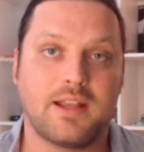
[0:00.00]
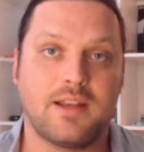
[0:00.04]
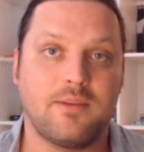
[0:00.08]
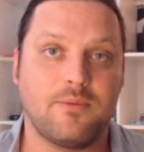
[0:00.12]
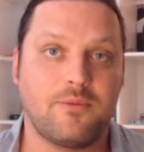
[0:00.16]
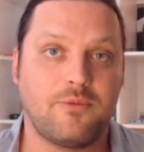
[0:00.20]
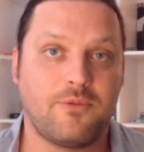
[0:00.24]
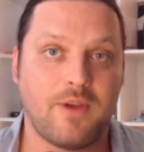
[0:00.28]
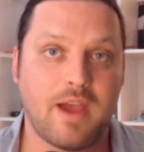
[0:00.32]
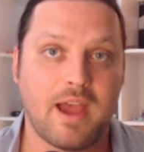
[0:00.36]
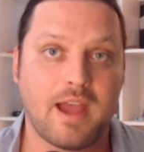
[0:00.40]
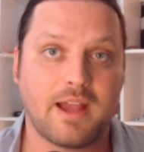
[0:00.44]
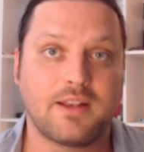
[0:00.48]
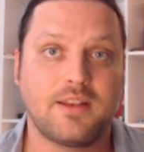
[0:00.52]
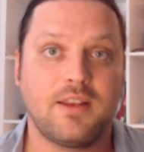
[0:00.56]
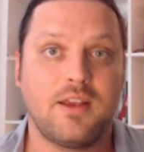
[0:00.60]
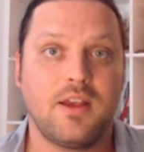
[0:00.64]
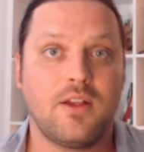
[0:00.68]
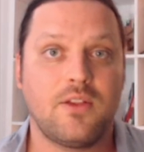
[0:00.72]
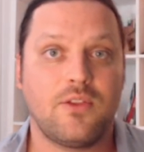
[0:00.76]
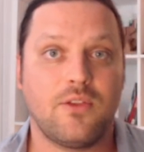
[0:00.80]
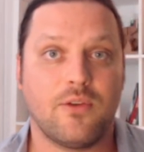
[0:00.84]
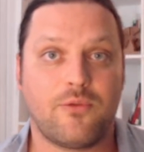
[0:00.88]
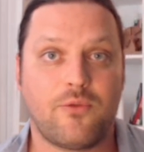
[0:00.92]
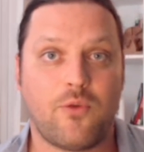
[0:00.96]
And in fact,
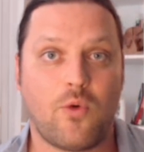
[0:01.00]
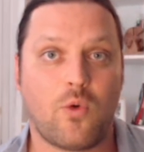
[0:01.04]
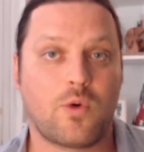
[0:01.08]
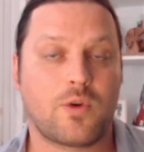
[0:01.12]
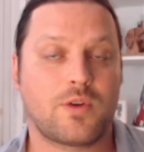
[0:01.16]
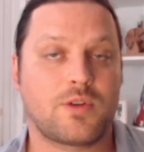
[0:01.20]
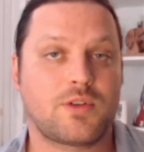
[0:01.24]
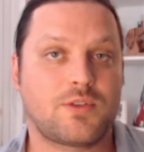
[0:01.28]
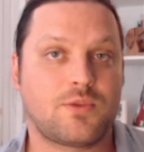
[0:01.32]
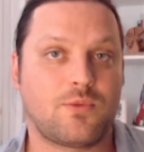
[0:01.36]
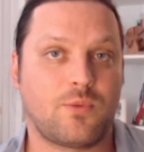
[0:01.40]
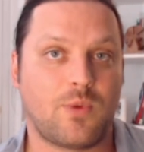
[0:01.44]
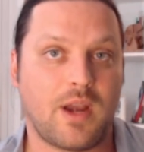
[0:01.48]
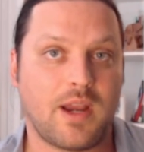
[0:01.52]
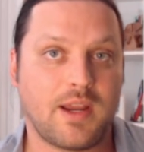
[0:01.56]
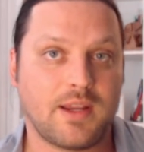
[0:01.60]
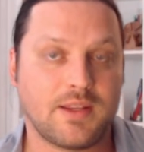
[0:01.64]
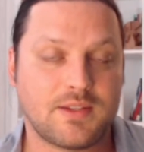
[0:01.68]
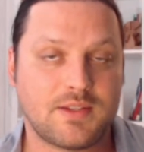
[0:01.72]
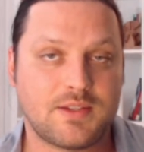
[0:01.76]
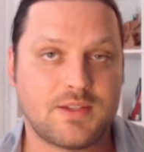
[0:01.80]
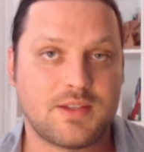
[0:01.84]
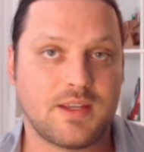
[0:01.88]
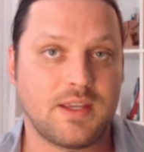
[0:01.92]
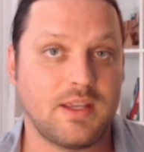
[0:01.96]
the forest
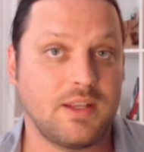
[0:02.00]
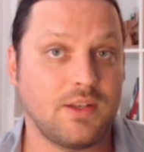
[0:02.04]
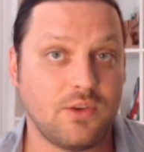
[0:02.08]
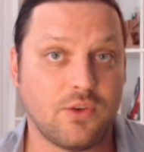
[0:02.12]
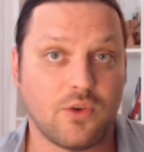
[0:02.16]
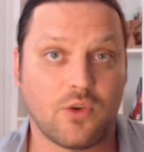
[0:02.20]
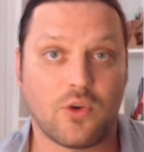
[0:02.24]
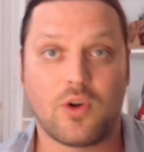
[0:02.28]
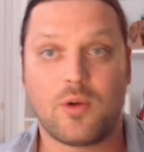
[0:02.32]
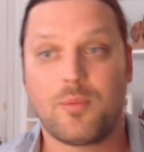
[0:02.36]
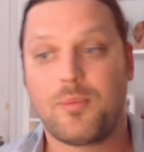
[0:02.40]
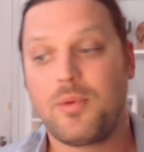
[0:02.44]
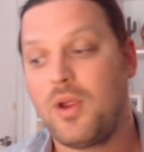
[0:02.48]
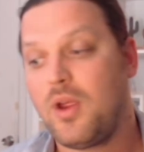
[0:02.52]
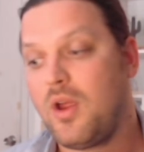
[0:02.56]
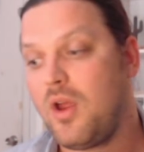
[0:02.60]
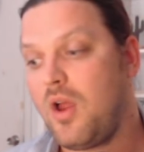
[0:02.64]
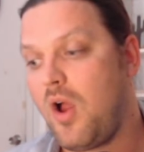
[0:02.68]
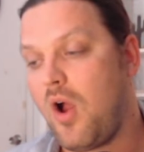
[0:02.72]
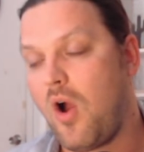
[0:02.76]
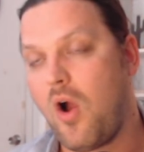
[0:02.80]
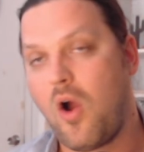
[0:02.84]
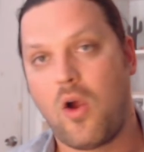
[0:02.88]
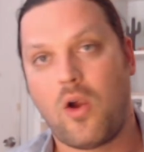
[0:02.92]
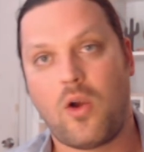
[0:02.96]
rates in Europe
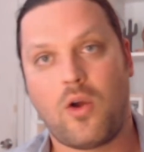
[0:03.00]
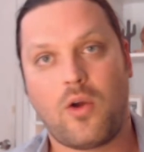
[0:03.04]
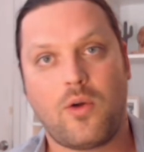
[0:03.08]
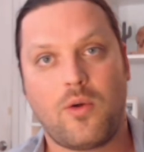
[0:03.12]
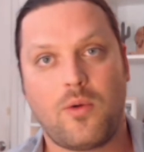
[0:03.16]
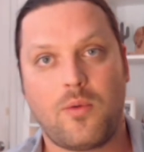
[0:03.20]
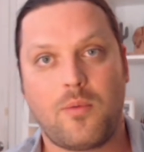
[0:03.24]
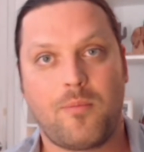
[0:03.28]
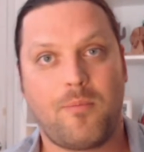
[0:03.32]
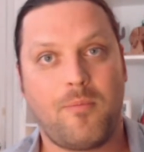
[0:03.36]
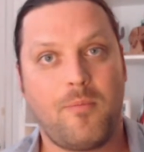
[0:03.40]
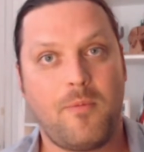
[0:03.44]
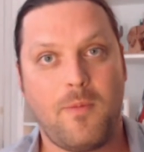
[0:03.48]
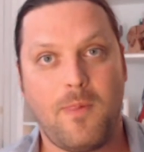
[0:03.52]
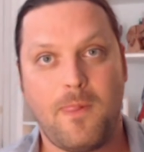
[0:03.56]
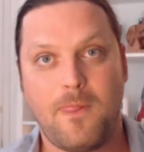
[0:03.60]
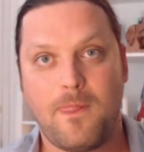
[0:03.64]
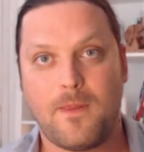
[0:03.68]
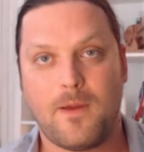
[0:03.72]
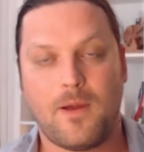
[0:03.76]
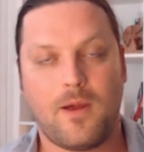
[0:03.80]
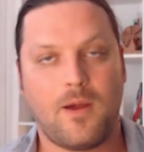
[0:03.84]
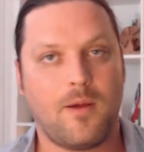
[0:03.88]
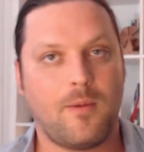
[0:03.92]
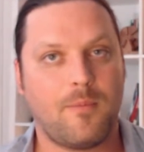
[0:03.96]
are,
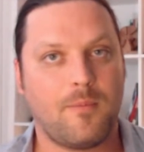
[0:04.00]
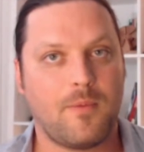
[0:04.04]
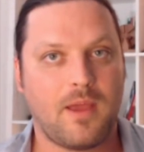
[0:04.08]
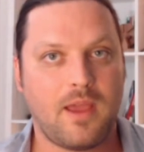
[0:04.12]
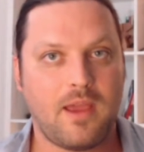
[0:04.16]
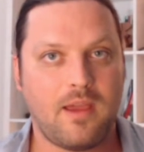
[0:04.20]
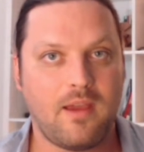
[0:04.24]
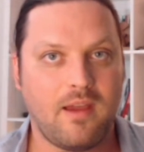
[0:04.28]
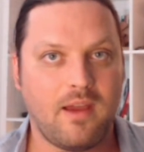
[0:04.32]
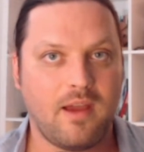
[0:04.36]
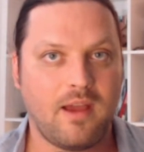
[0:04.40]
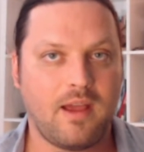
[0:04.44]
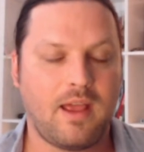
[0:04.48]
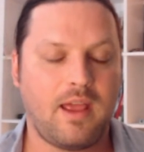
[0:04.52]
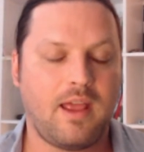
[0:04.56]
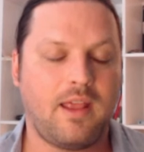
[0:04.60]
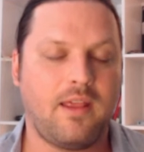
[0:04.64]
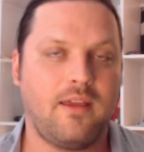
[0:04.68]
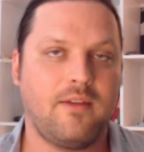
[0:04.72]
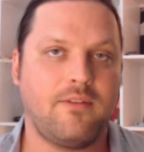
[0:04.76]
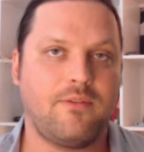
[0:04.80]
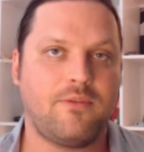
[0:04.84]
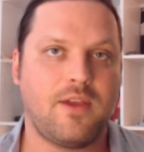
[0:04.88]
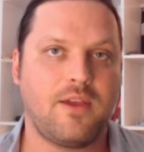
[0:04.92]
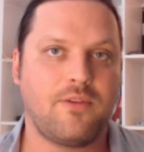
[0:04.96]

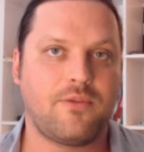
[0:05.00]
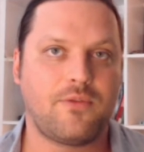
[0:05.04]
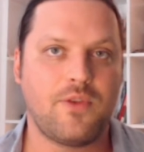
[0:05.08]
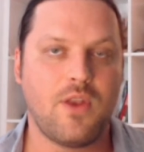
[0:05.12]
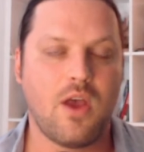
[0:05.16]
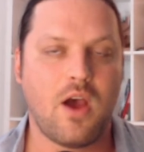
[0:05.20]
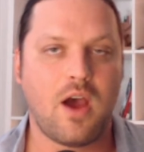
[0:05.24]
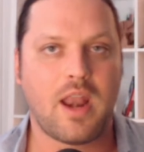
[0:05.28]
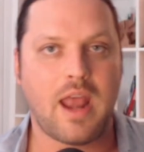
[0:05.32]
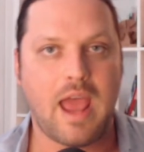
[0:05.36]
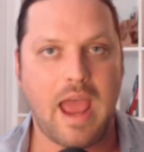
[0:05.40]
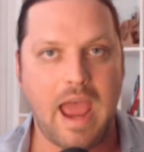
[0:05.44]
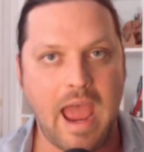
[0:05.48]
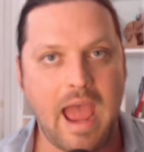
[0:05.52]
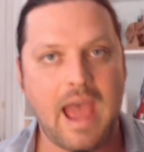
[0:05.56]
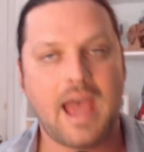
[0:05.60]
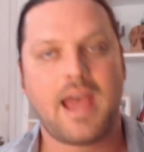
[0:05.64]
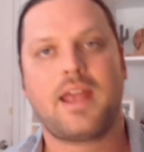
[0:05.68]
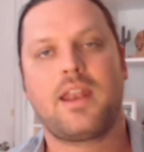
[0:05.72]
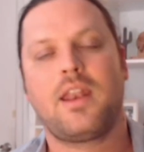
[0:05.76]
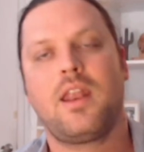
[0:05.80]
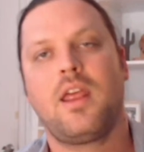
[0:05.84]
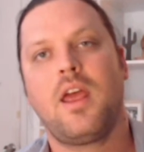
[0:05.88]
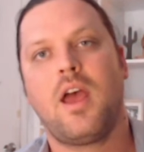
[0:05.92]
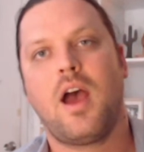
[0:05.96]
if not
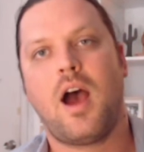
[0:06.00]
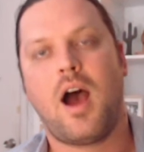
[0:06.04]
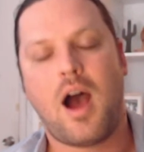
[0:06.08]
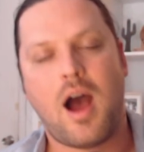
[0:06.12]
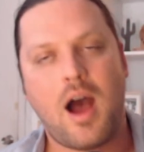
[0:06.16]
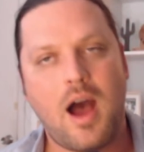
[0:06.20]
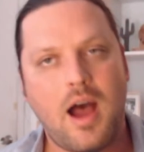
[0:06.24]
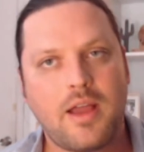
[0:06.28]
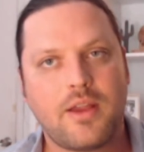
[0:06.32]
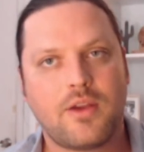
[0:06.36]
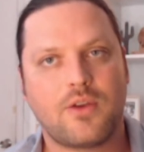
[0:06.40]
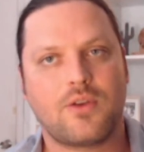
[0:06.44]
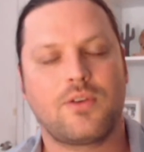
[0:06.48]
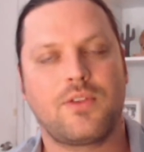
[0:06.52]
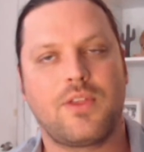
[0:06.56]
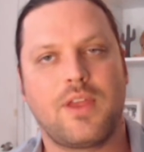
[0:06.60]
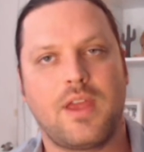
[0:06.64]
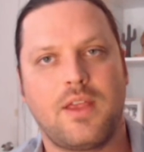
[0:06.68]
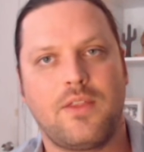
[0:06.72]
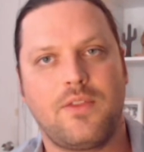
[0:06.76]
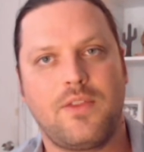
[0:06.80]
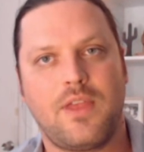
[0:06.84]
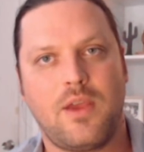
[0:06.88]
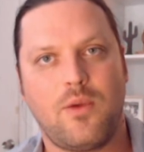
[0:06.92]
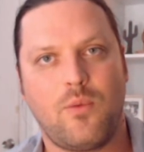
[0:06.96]
at, higher
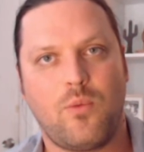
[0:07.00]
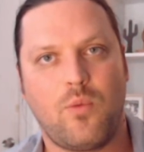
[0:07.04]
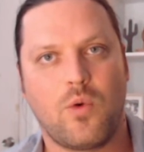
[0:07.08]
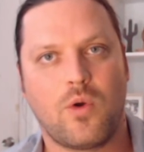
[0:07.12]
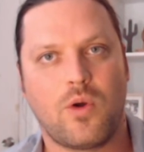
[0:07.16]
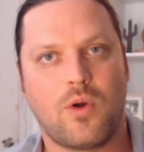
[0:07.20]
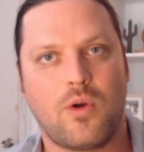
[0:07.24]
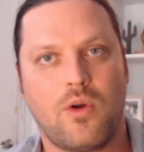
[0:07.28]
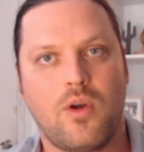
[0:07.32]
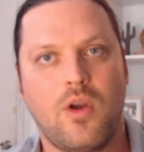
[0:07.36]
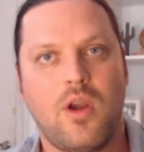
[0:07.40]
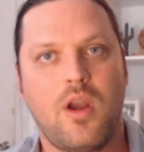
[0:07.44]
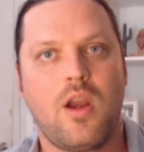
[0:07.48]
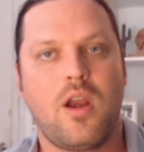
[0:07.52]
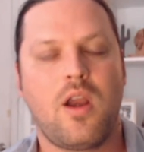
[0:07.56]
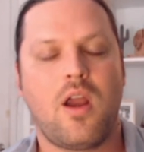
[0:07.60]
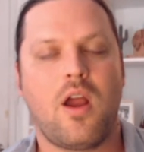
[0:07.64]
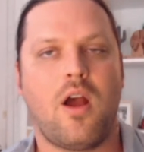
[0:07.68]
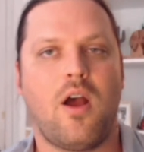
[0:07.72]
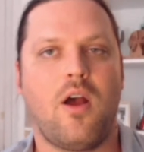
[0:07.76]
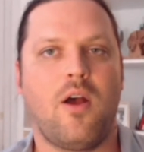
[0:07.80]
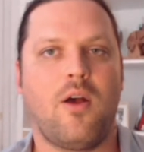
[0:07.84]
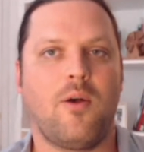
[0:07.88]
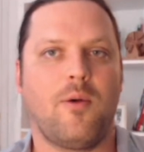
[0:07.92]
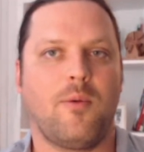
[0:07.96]
than they were
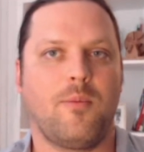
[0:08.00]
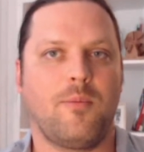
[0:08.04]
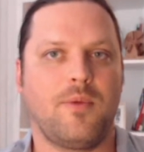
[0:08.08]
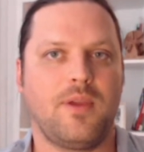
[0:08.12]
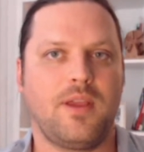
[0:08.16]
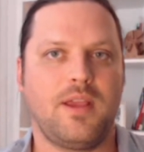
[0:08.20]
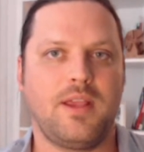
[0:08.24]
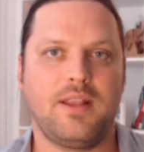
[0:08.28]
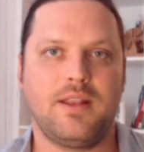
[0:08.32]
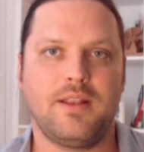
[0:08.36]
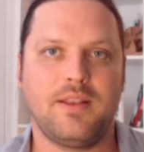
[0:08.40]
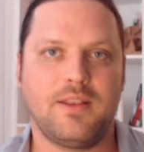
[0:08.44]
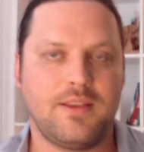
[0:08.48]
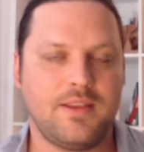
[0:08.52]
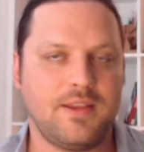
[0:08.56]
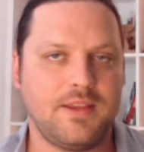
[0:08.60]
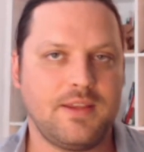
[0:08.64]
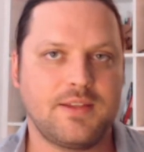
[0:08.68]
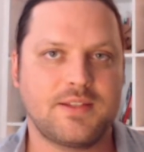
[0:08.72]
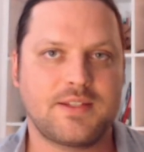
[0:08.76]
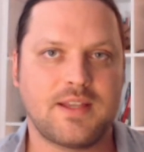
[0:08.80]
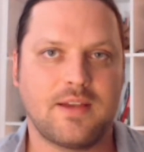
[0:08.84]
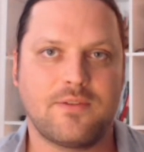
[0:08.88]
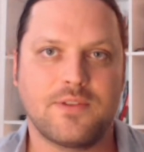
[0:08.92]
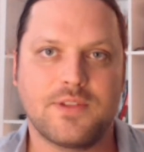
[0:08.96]
in
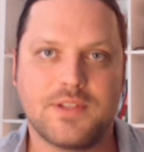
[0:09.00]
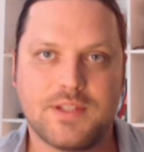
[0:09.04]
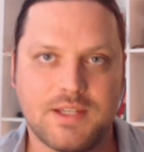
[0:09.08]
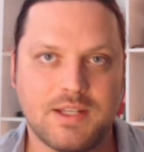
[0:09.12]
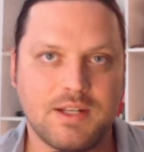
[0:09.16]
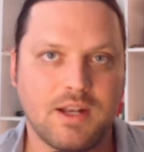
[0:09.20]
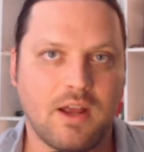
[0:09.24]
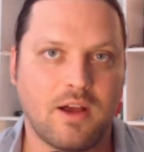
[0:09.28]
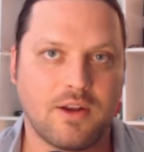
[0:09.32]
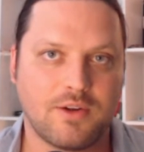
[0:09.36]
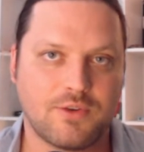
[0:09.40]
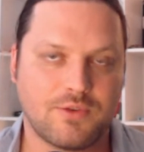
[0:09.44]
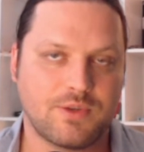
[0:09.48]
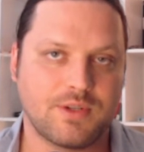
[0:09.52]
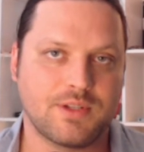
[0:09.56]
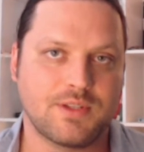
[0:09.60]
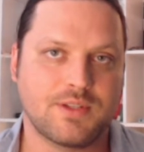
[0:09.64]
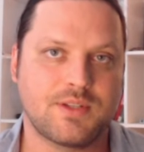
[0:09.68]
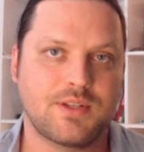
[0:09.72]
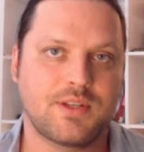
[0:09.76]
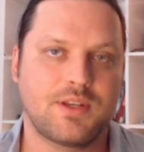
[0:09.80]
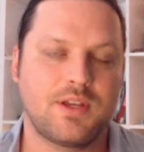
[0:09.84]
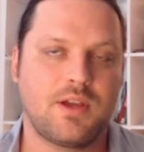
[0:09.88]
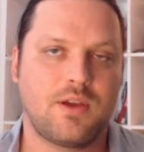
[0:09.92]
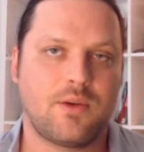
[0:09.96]
the
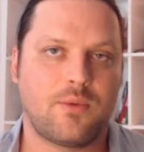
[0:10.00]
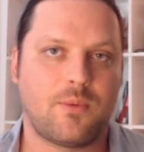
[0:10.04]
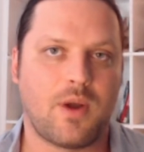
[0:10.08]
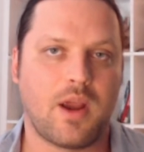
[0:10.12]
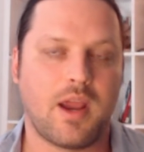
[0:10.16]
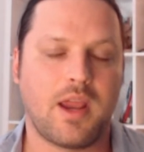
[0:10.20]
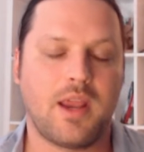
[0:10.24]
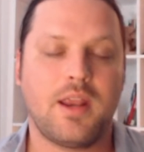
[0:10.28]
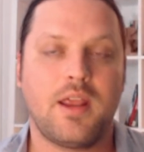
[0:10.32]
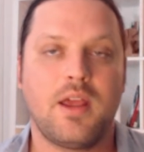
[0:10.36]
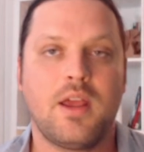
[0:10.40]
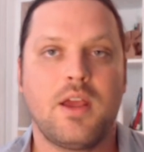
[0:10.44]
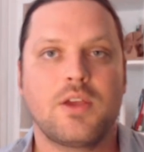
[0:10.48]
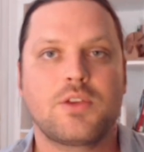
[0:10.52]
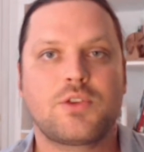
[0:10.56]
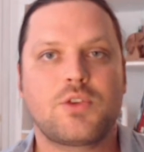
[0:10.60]
1700s, right?